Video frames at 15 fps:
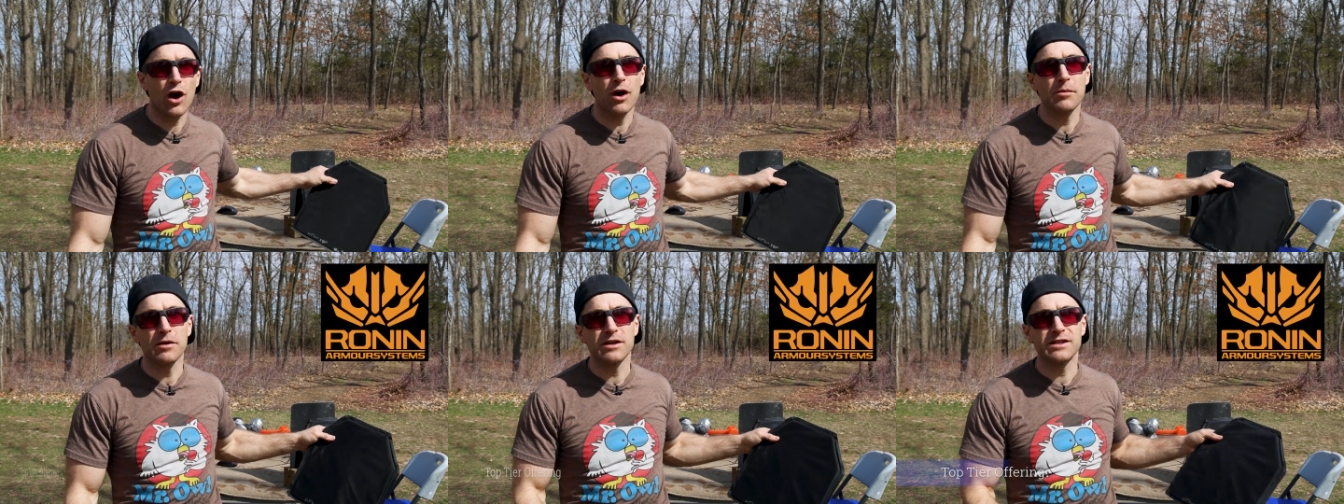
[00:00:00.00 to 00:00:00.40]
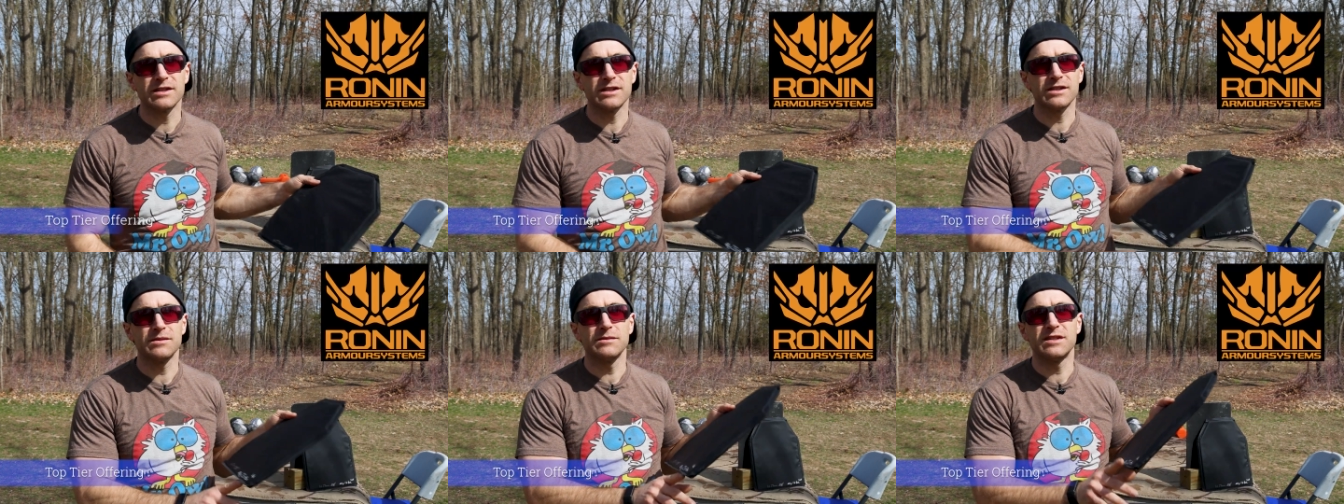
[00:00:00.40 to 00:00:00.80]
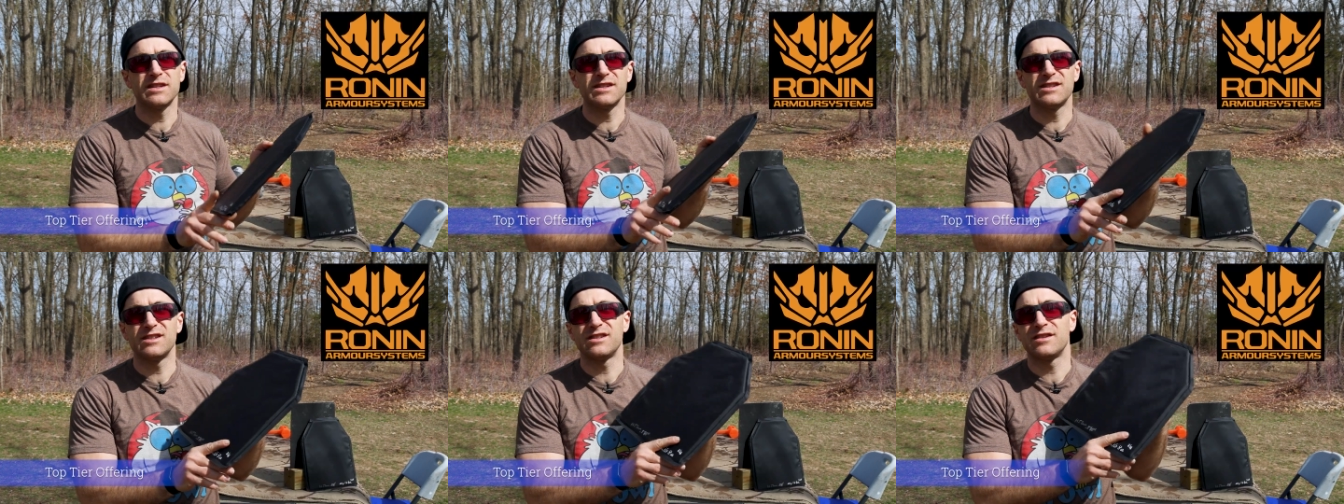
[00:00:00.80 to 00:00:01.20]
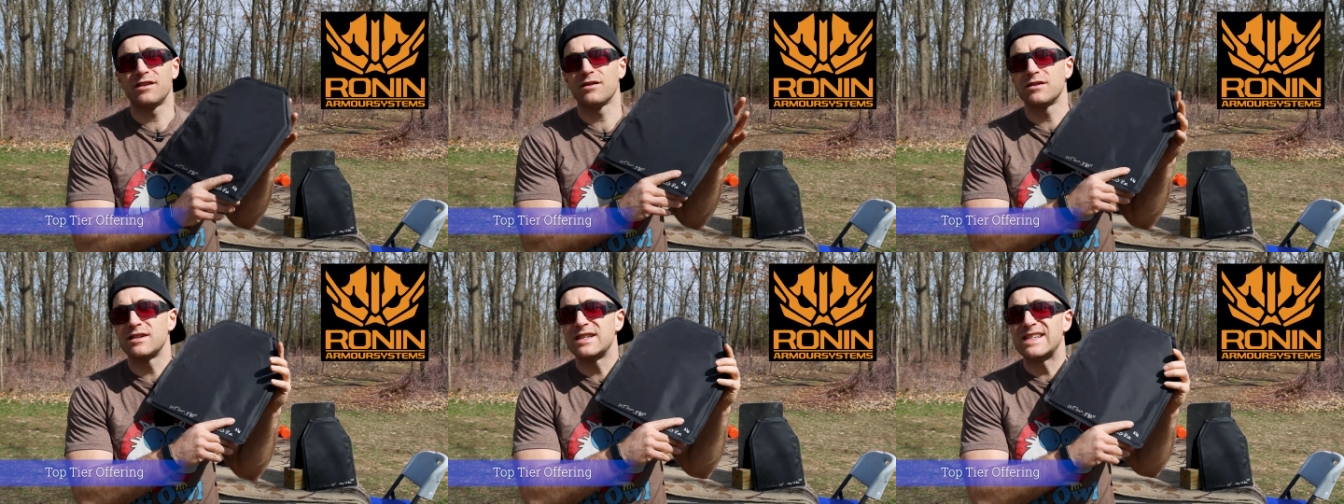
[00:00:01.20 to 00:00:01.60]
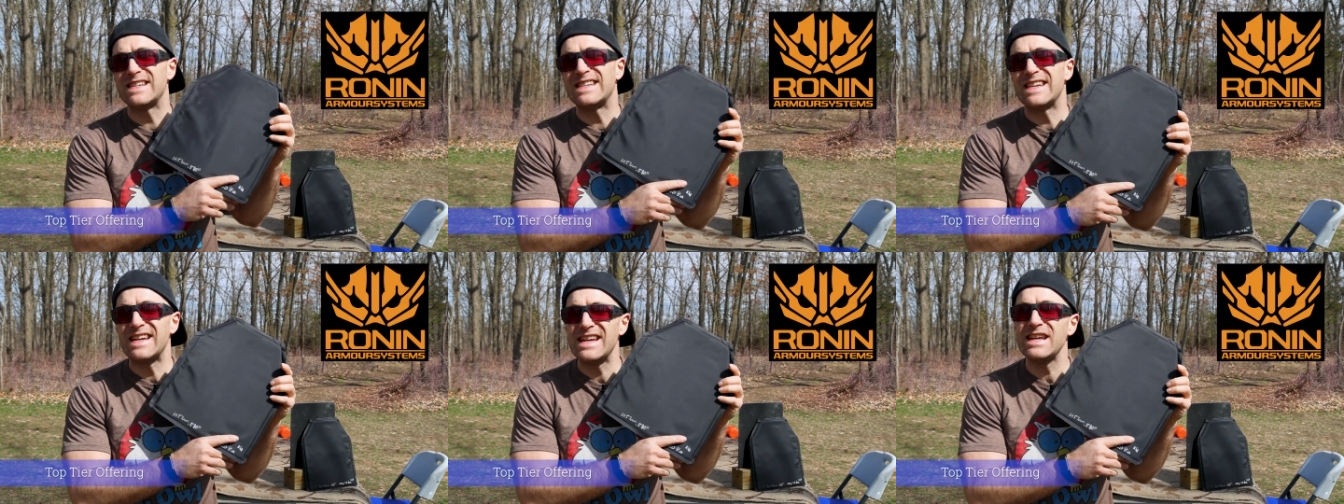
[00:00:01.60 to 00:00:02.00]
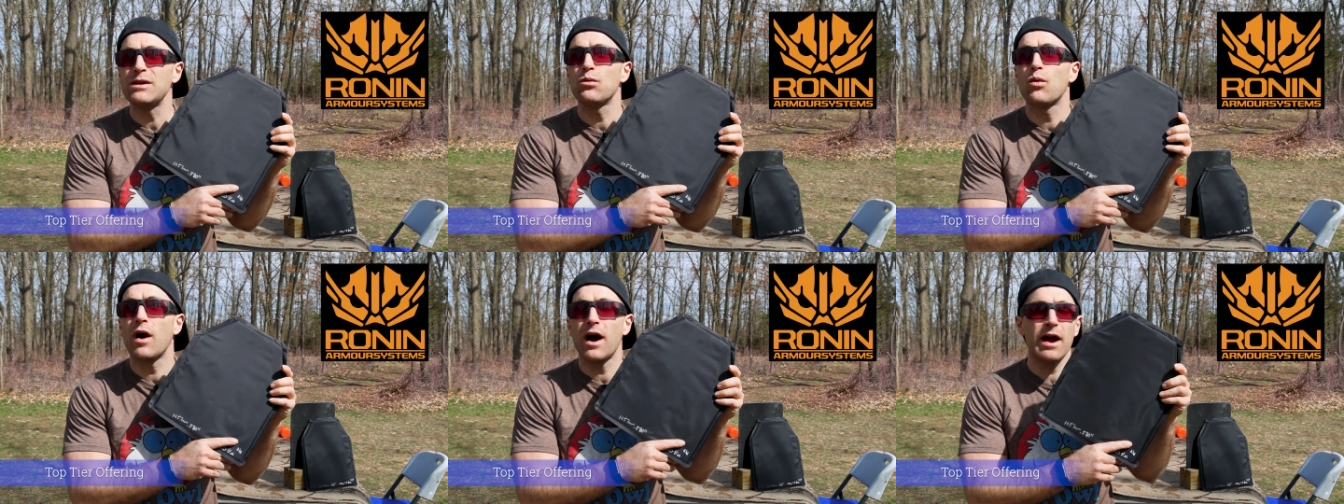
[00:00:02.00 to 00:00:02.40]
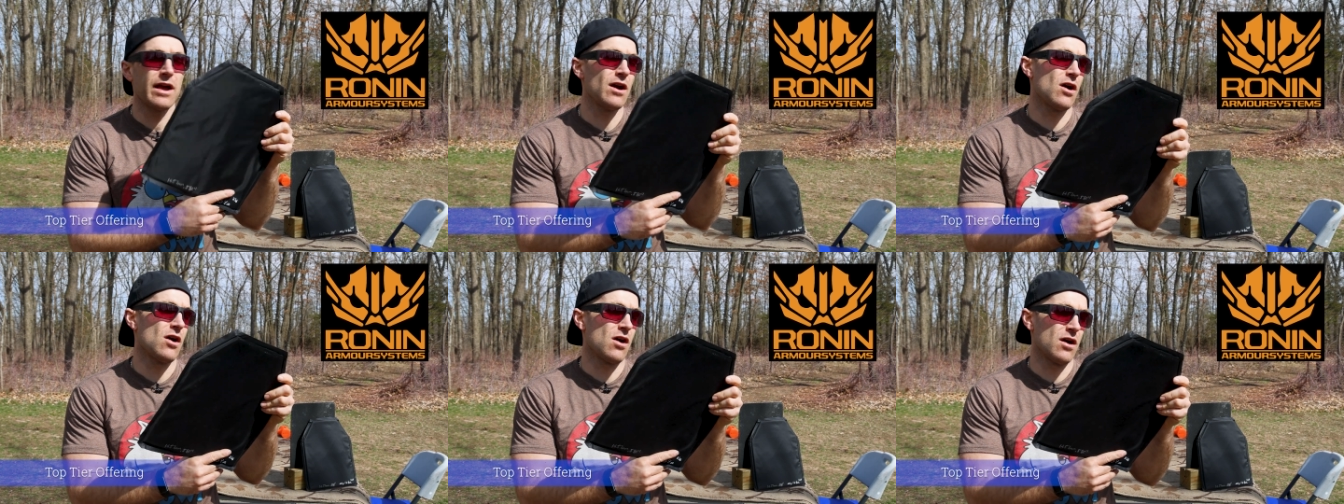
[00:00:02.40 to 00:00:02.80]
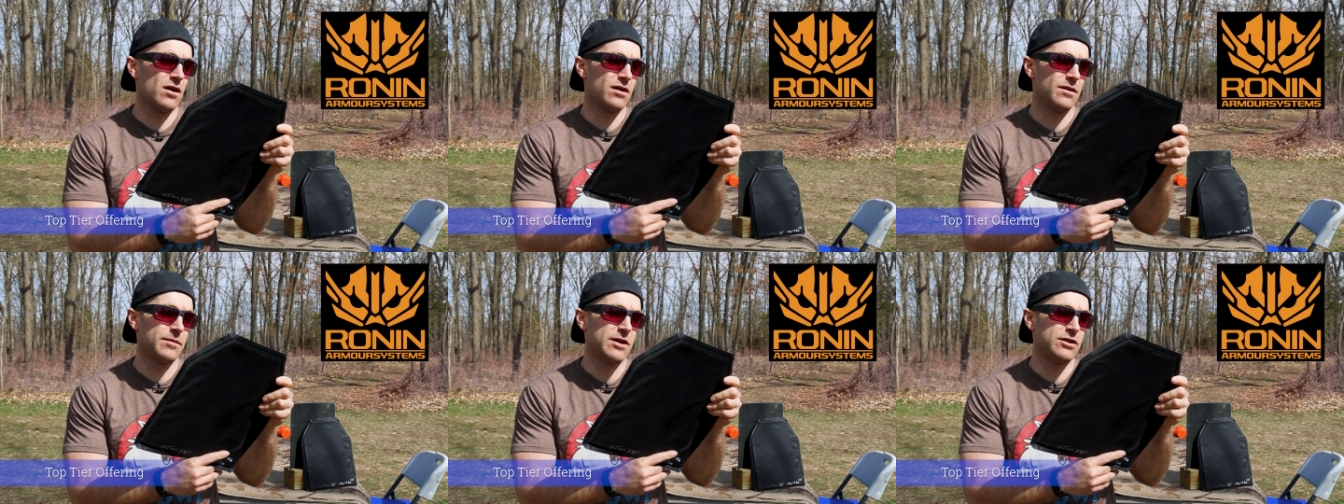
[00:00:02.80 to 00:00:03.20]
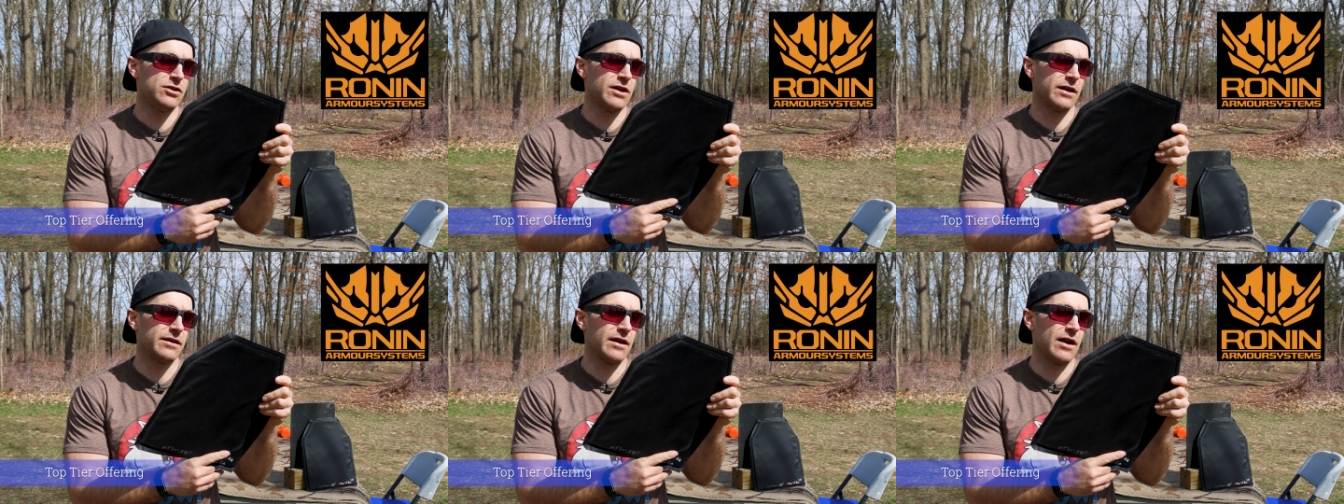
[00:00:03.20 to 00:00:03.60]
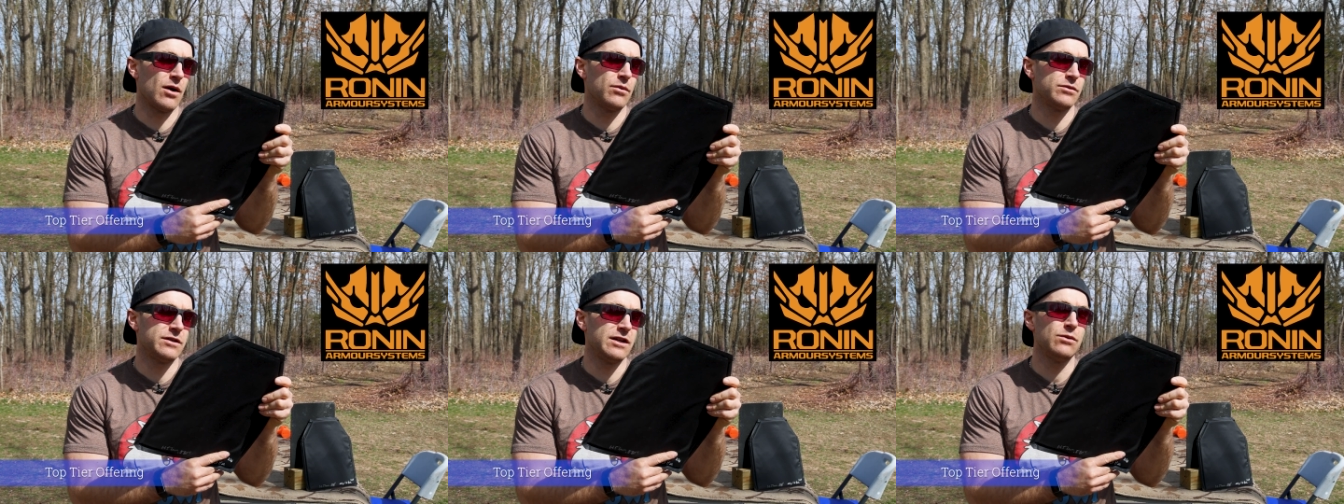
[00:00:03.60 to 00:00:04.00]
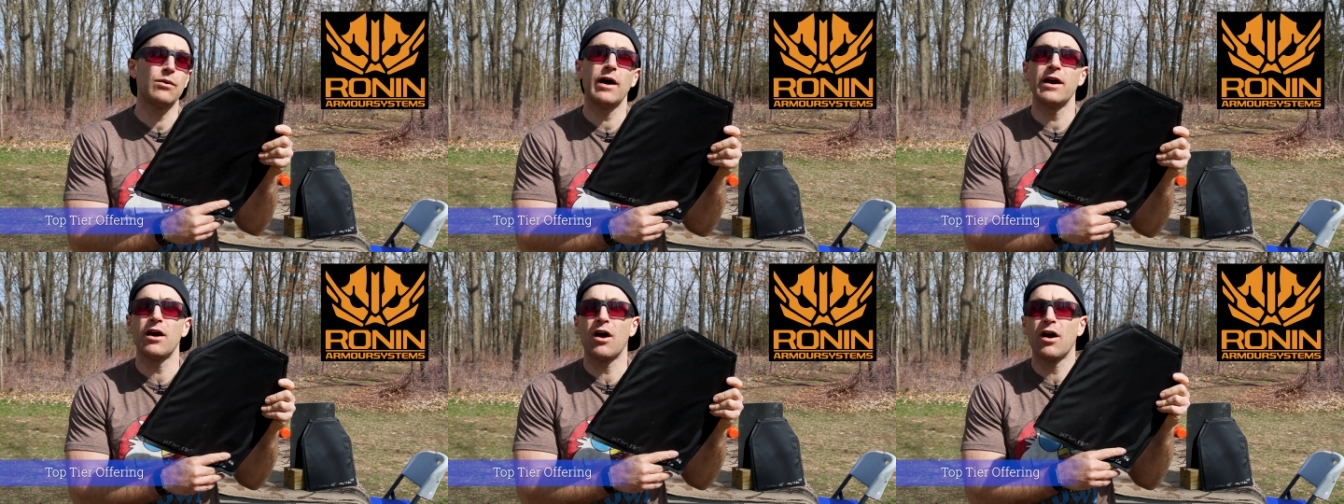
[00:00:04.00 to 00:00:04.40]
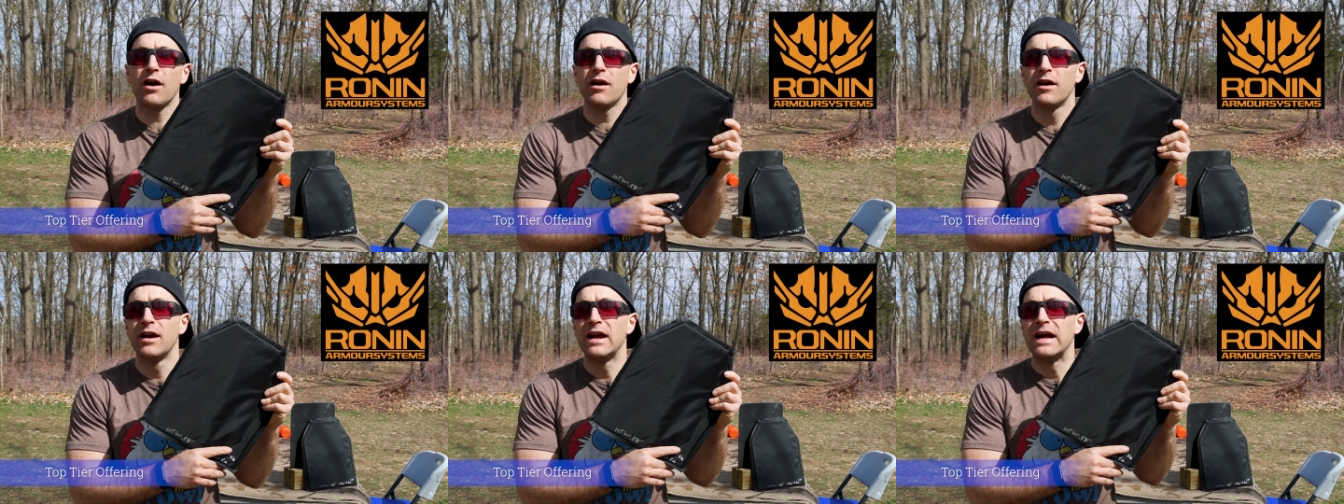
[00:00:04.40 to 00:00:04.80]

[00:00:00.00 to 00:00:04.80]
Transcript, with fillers: Armour Systems. This is their T Y R, let me check that out, T Y R